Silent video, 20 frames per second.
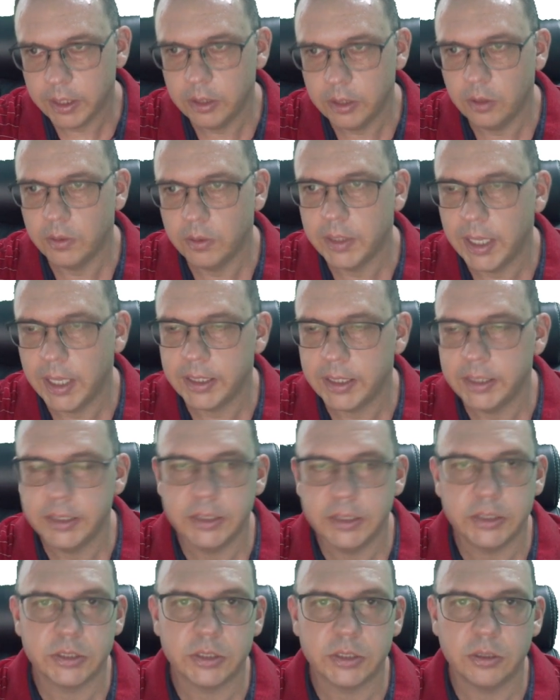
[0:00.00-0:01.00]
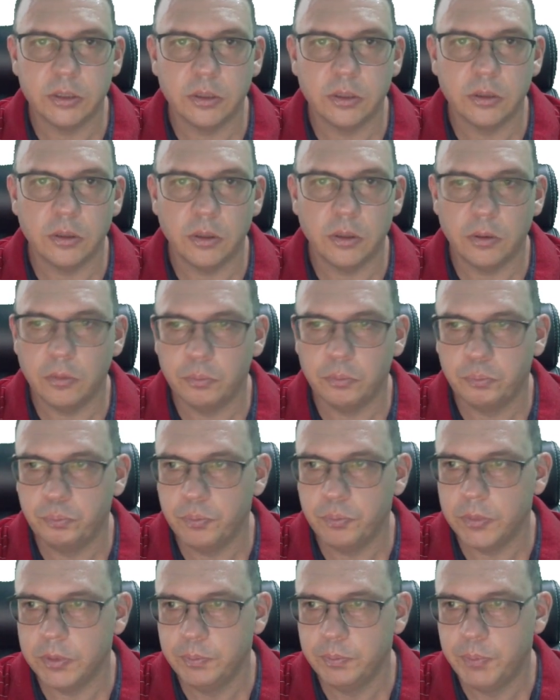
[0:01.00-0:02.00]
That is
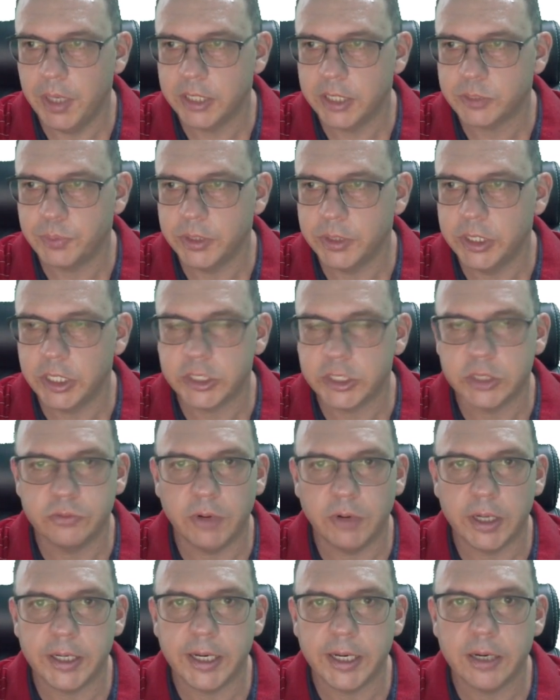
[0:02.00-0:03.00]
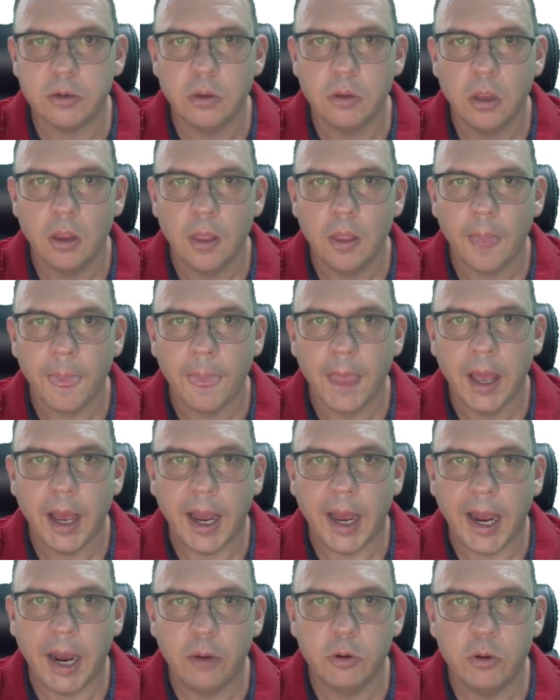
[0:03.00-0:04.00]
the best prediction right now.
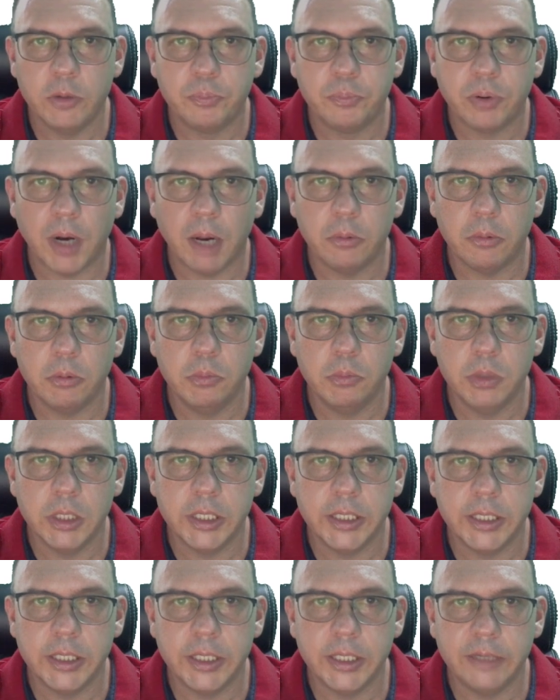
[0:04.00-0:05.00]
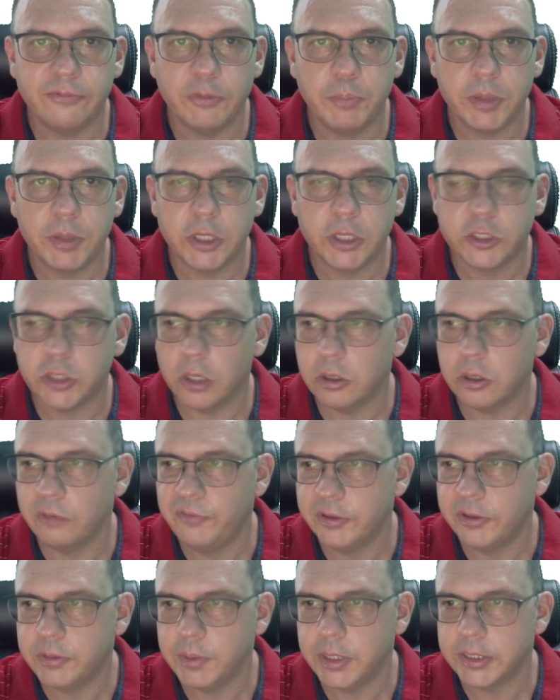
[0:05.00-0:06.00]
I would probably, if you put the chart on a
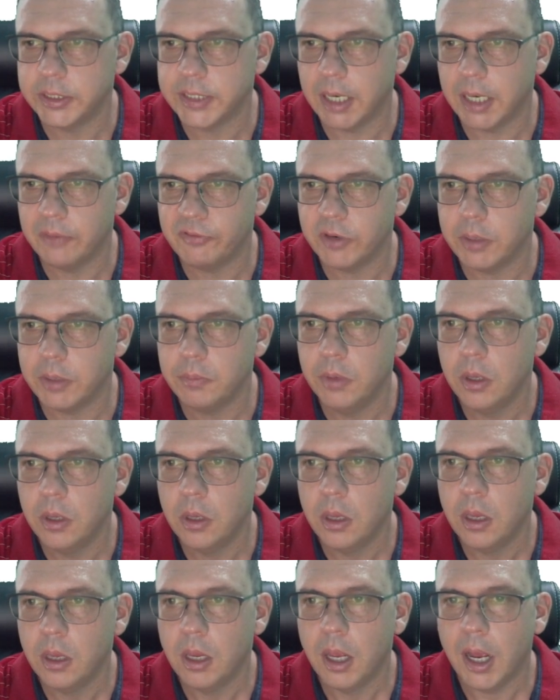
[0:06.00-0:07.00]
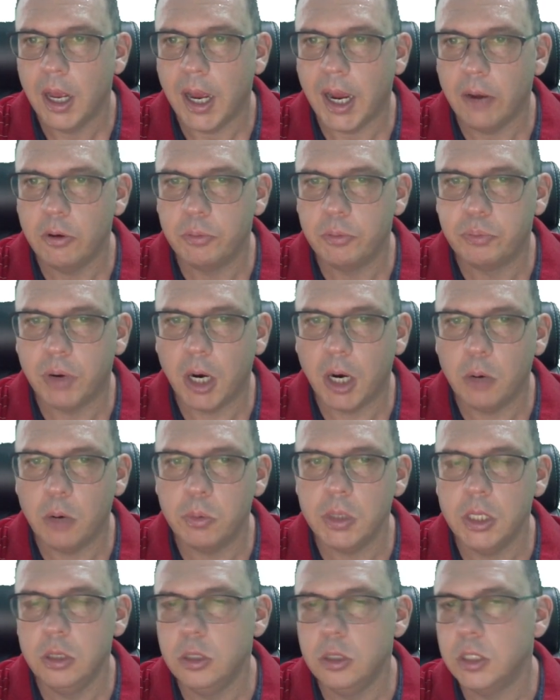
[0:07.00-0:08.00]
15-minute time frame, I would
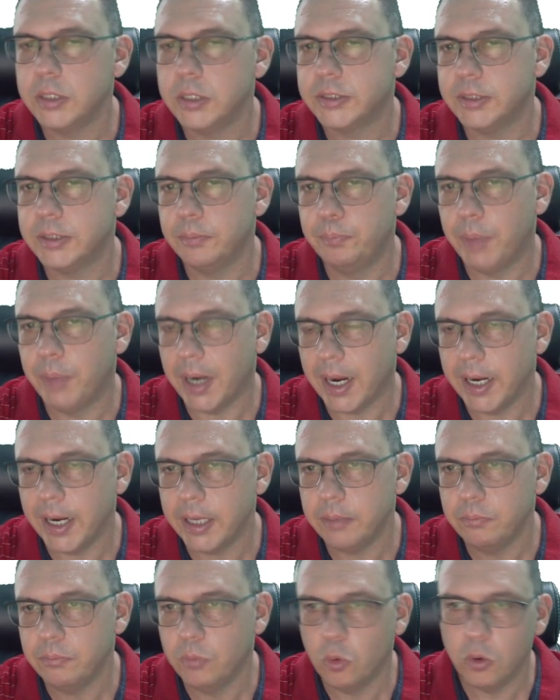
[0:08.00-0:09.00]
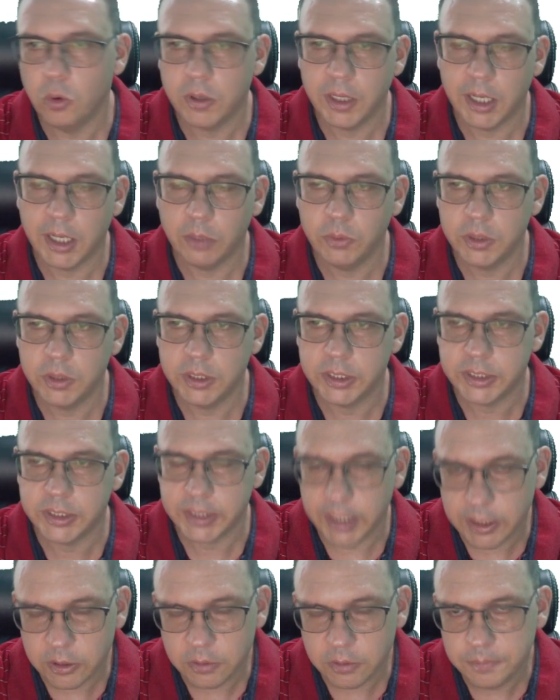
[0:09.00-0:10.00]
probably look to buy more than I would to
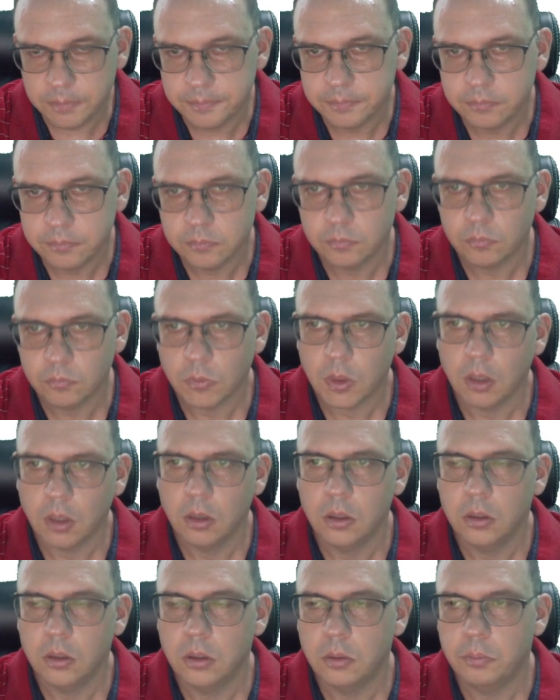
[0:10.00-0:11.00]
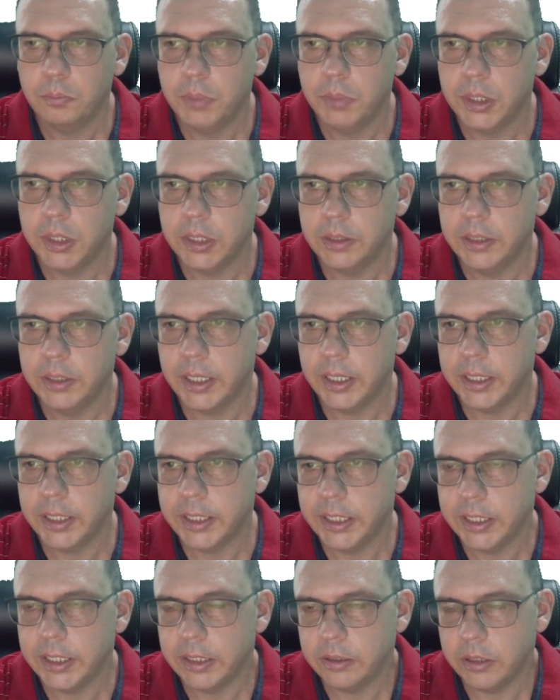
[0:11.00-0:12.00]
sell. But then
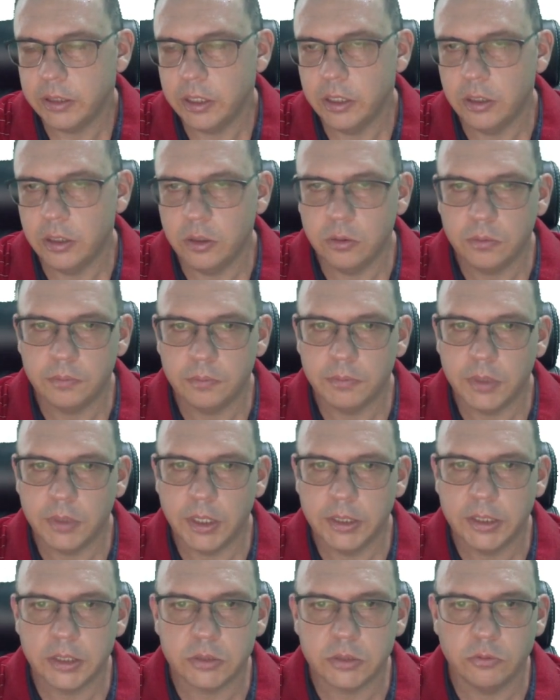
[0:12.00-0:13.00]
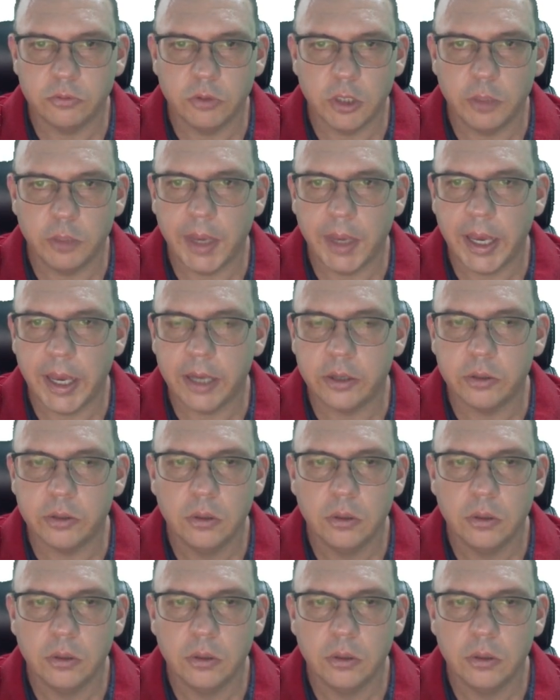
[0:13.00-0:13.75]
again, it doesn't really matter.